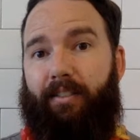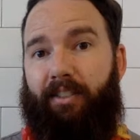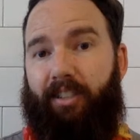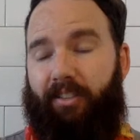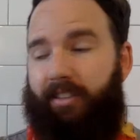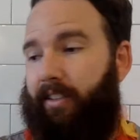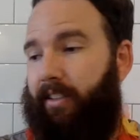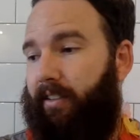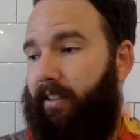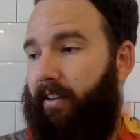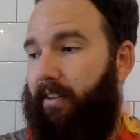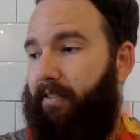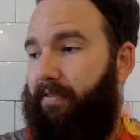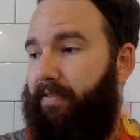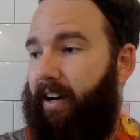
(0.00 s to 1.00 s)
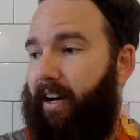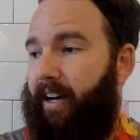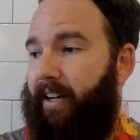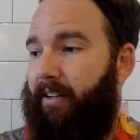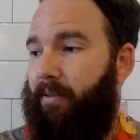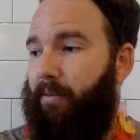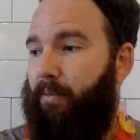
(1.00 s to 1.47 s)
Jessie Lynn,
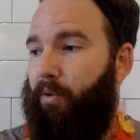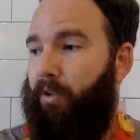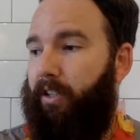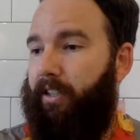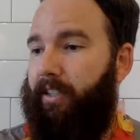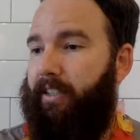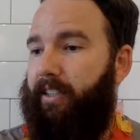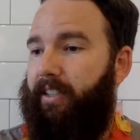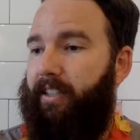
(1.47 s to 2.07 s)
fine work.